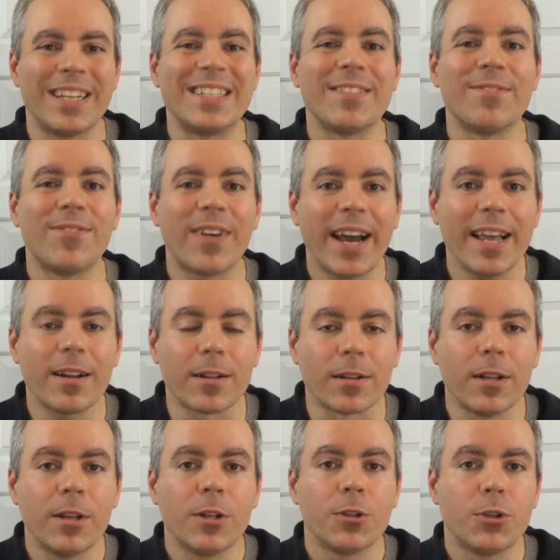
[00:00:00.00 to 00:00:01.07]
It's
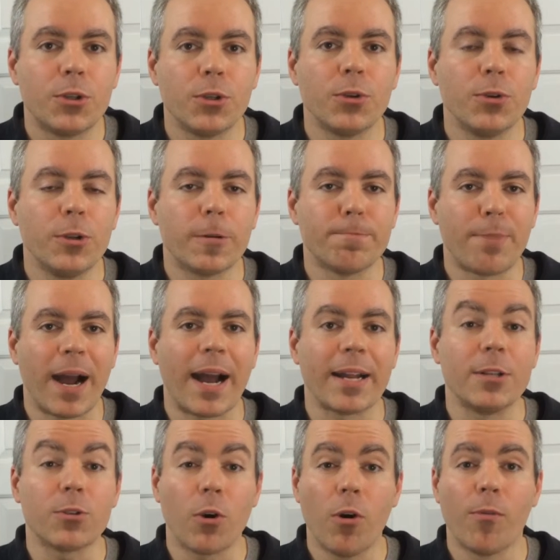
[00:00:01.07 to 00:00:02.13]
vital to your
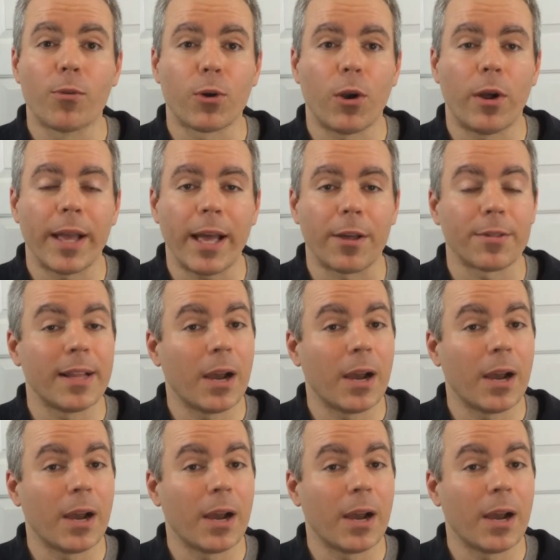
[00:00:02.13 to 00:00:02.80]
body's overall health.